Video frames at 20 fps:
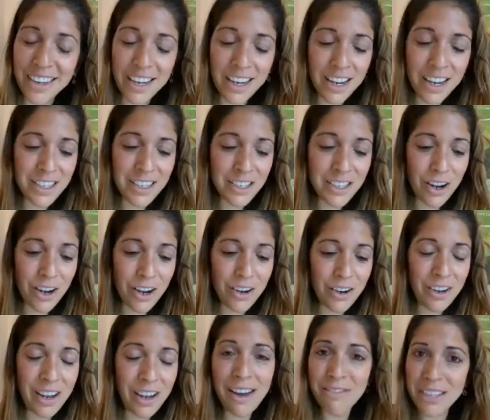So
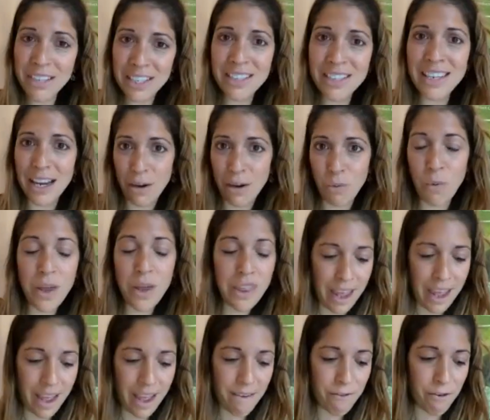you have to stick with
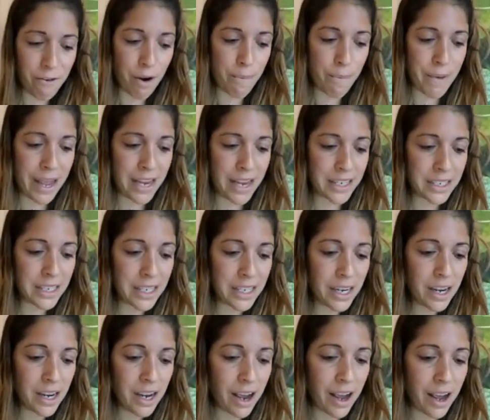it for a bit.
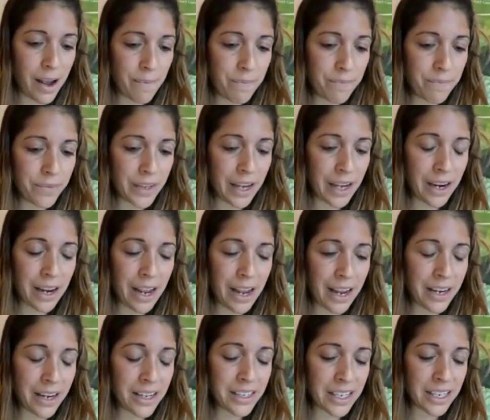And
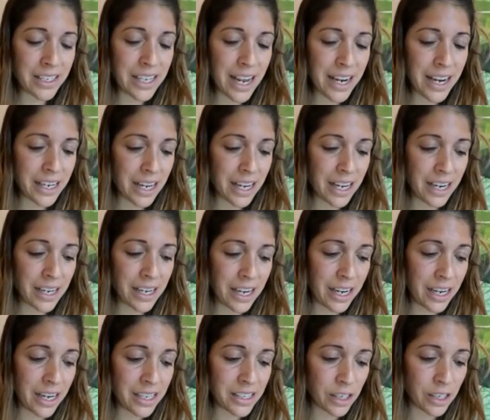as I said,
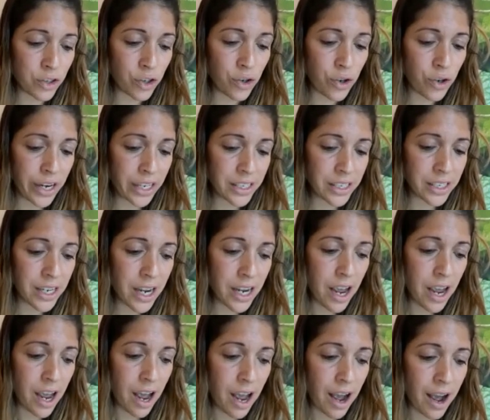it's a choice.
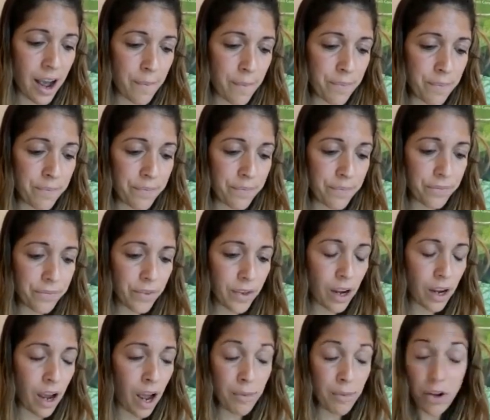I'm
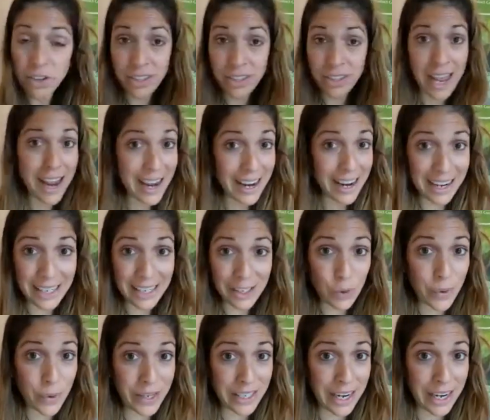not saying it's
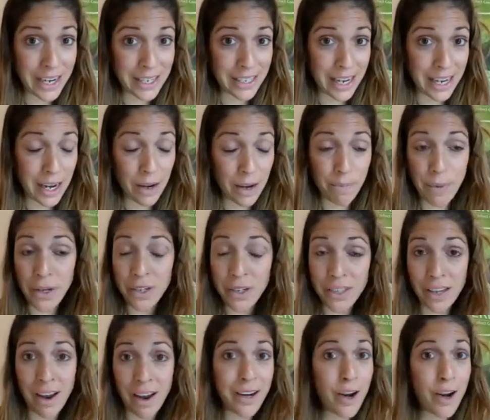always easy,
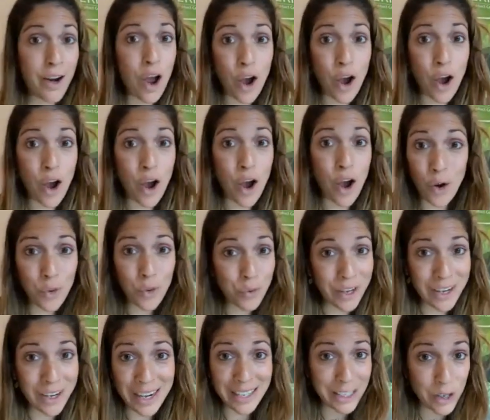because I know
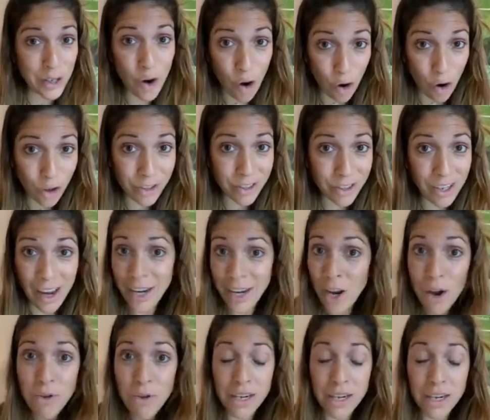that it's not. I
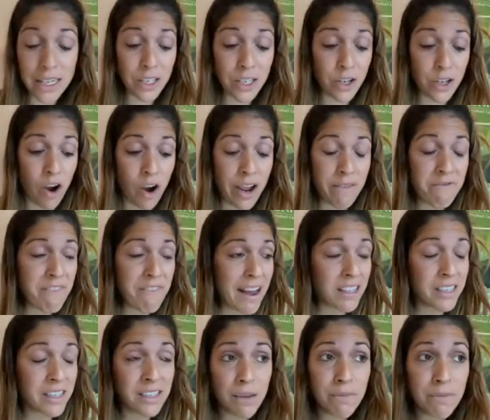know that it's not. In
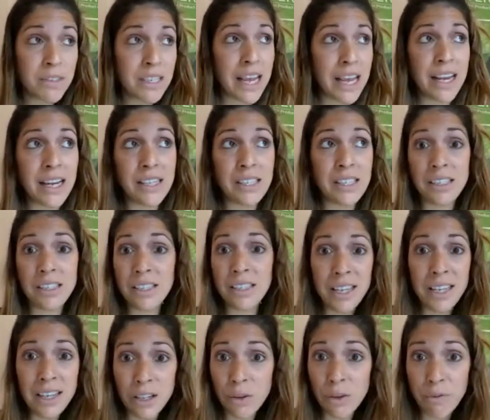fact, some days
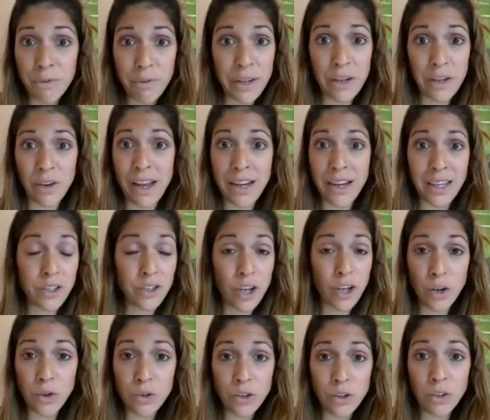still feel like a
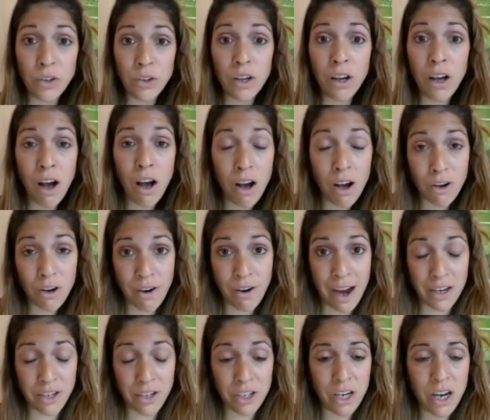total car
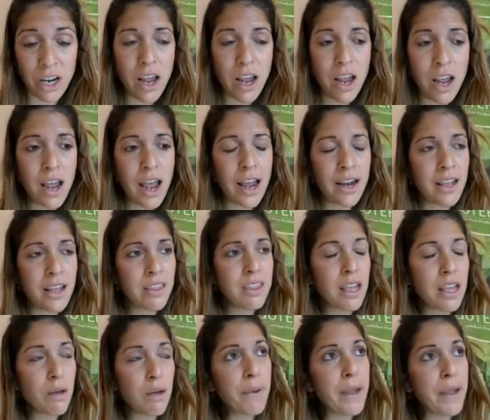crash. And I
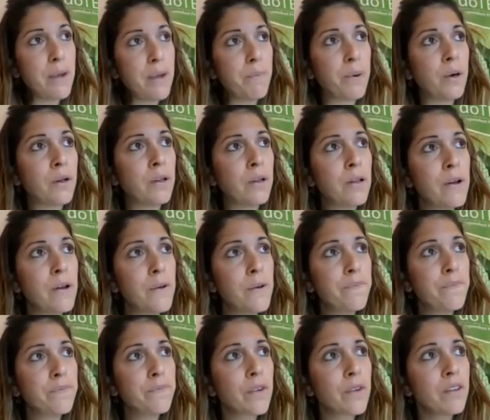think people,
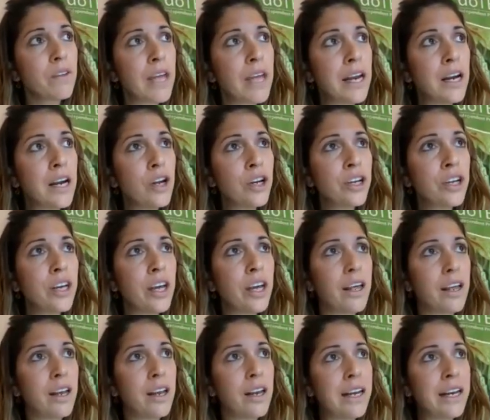they look at
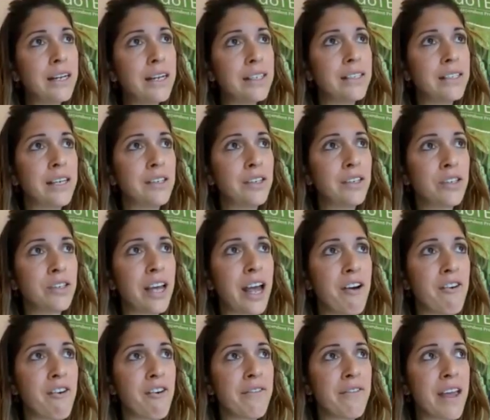leaders in
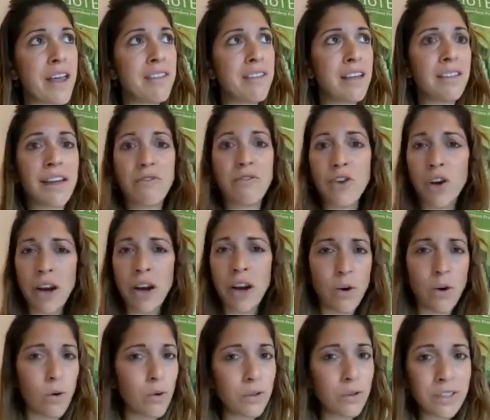doTERRA and they think they've got it
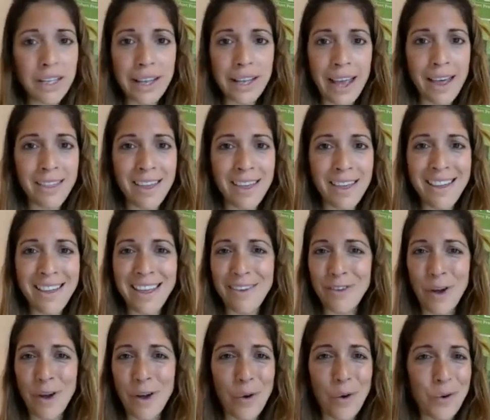all together.
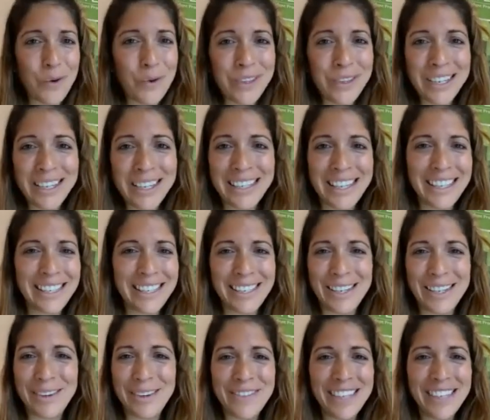They've got all the
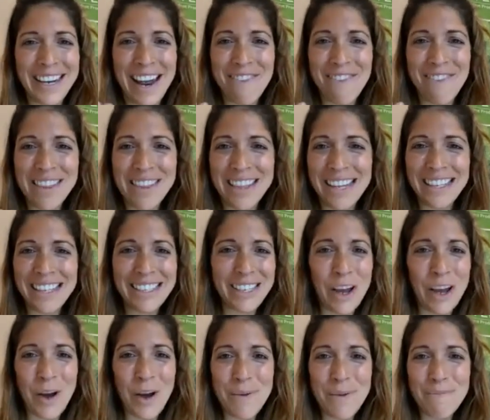systems and everything's
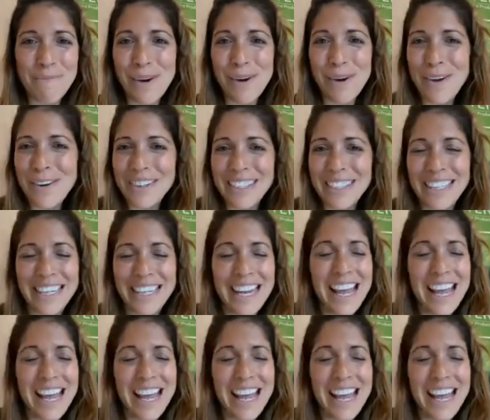time blocked, and